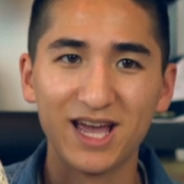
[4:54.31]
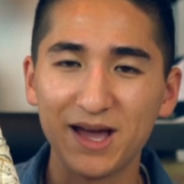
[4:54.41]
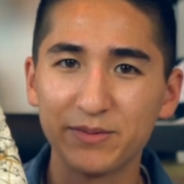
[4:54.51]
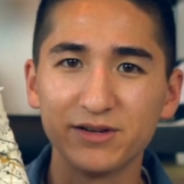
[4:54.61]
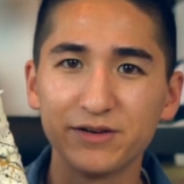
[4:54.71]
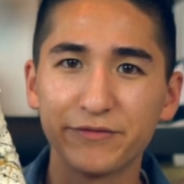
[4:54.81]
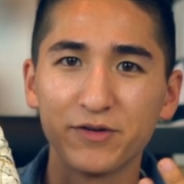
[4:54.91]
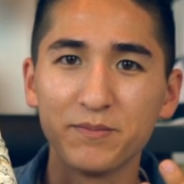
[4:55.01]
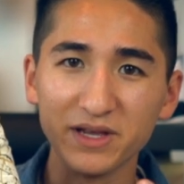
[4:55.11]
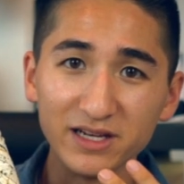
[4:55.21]
happened
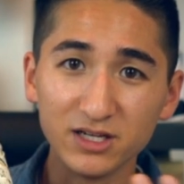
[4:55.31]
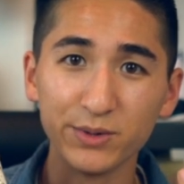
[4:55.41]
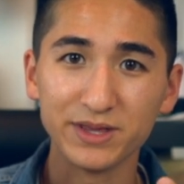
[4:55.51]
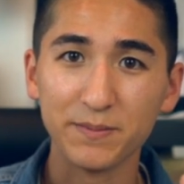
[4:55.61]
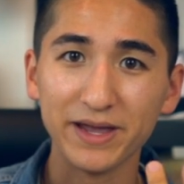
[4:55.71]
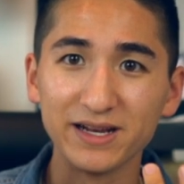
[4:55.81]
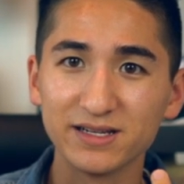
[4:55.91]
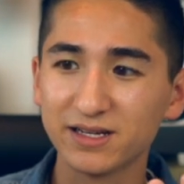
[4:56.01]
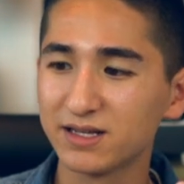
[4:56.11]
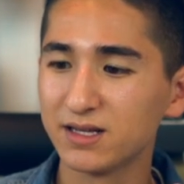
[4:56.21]
from me doing the
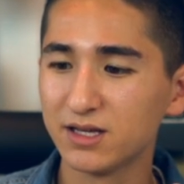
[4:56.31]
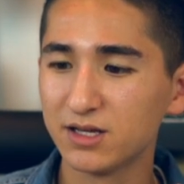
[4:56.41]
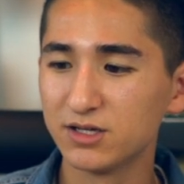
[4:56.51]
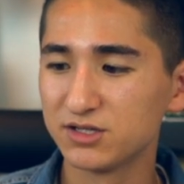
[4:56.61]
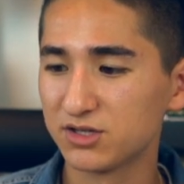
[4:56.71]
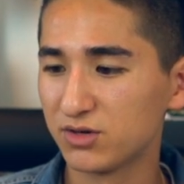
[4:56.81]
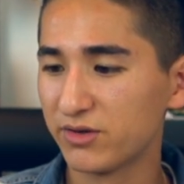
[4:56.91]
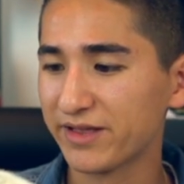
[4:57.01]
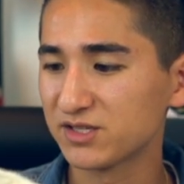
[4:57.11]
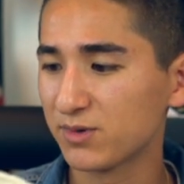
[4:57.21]
painting, So
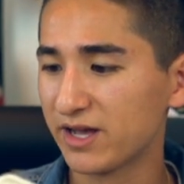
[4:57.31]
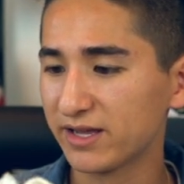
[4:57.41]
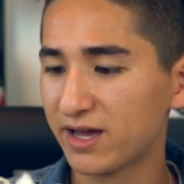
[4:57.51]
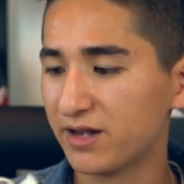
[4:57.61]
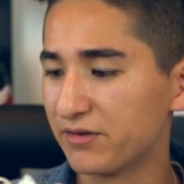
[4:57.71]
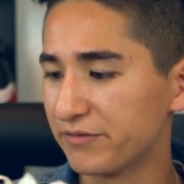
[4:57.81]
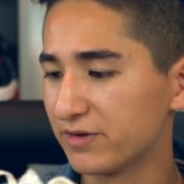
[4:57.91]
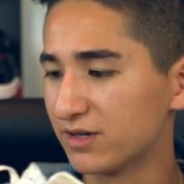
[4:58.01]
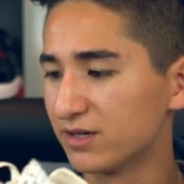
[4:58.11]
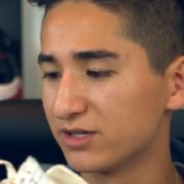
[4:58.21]
that's why I kind
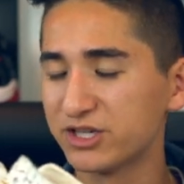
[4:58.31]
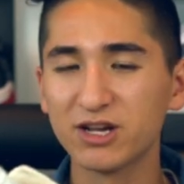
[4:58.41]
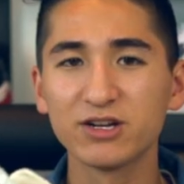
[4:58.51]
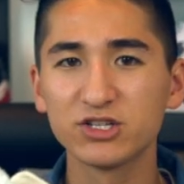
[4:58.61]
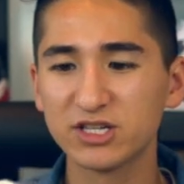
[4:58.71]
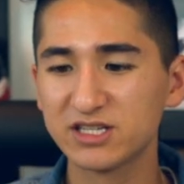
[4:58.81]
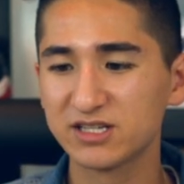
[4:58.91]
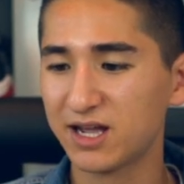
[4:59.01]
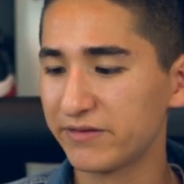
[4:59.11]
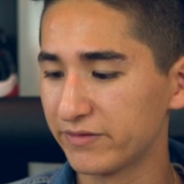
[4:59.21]
of cherish these,
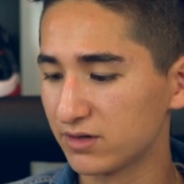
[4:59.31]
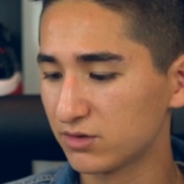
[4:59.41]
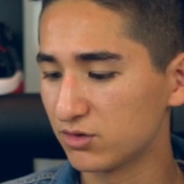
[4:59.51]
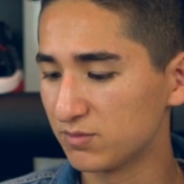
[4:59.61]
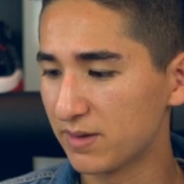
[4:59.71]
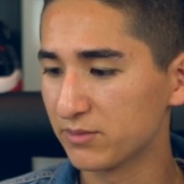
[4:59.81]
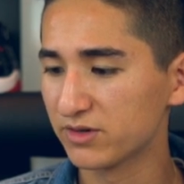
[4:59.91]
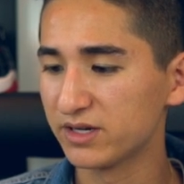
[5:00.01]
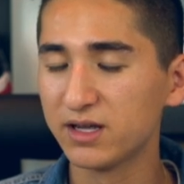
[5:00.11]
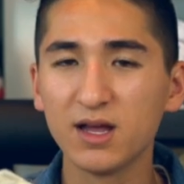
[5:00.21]
kind of a cool
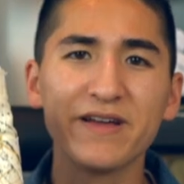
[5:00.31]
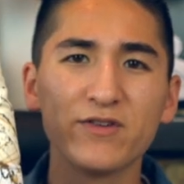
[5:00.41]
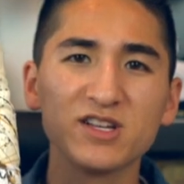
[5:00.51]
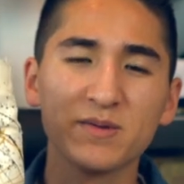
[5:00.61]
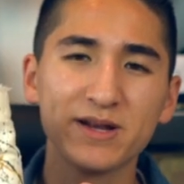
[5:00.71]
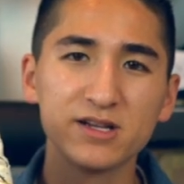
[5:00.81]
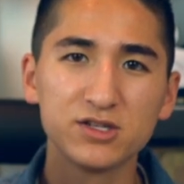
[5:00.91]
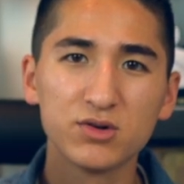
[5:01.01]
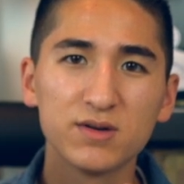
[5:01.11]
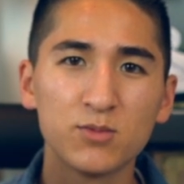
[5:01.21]
memory. If you guys want me to
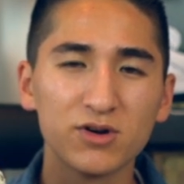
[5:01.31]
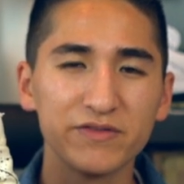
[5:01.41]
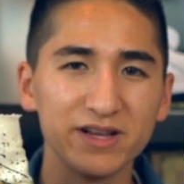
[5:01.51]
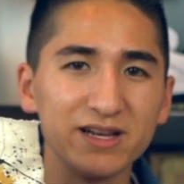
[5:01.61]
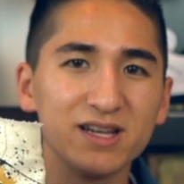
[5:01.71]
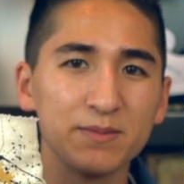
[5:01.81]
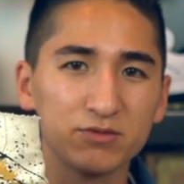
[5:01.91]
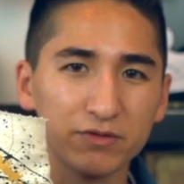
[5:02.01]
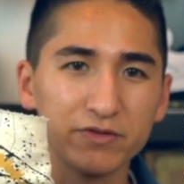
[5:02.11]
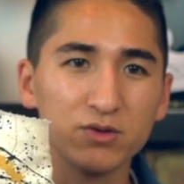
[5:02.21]
do a more of an
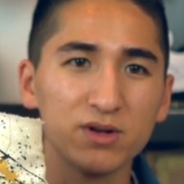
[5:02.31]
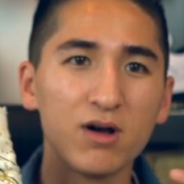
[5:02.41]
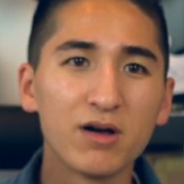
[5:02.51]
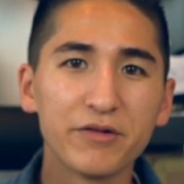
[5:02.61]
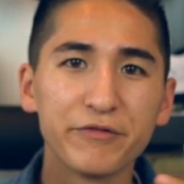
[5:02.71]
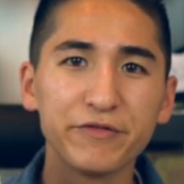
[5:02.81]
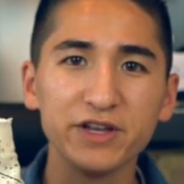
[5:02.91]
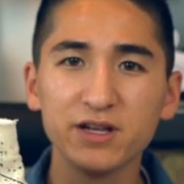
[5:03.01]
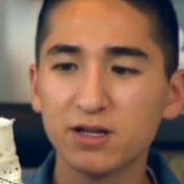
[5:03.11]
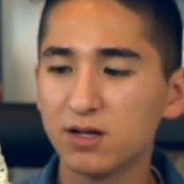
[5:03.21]
in-depth review and on
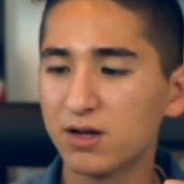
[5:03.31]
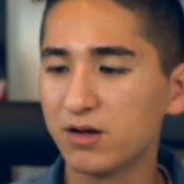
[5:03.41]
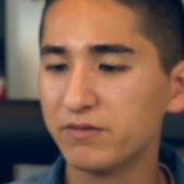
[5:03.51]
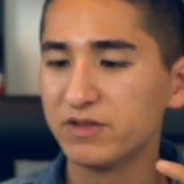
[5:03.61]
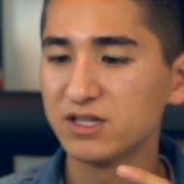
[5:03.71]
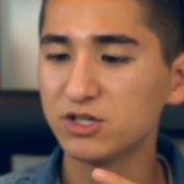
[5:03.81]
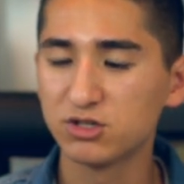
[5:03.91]
feet of these